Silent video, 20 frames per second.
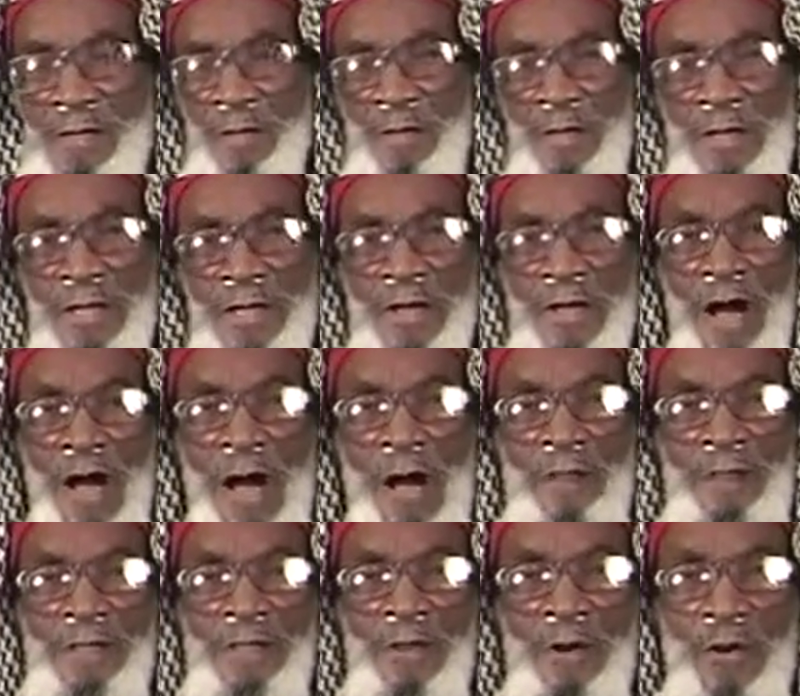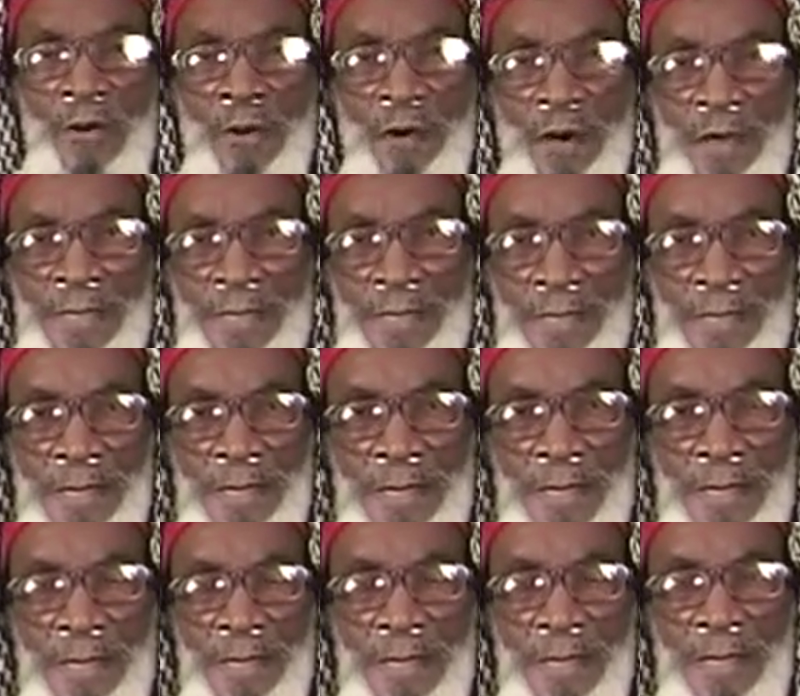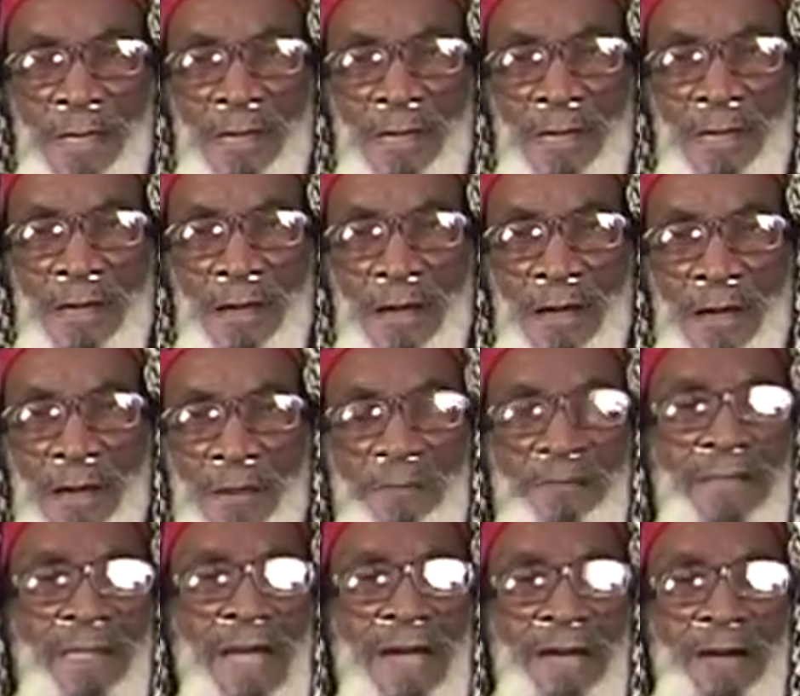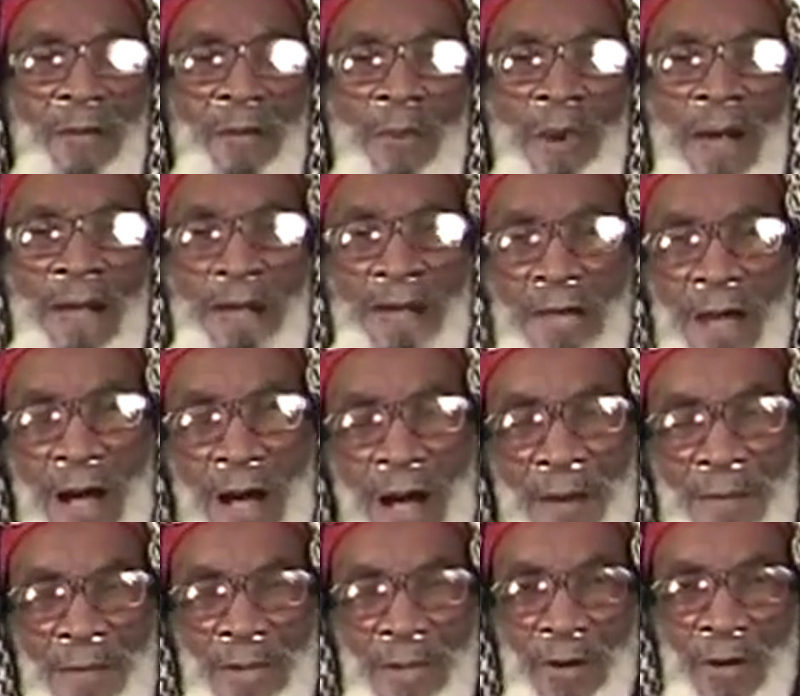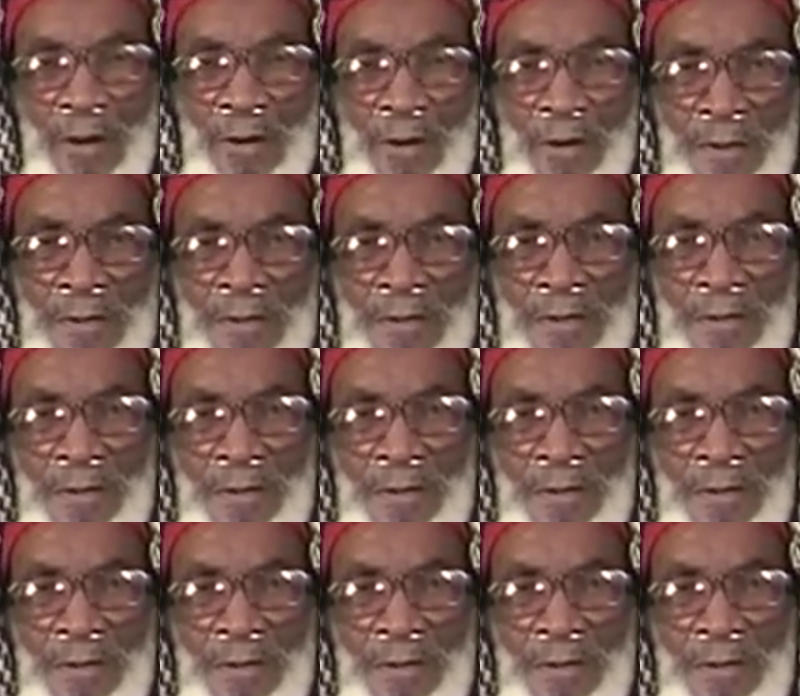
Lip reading: a garment on, a black and white garment on.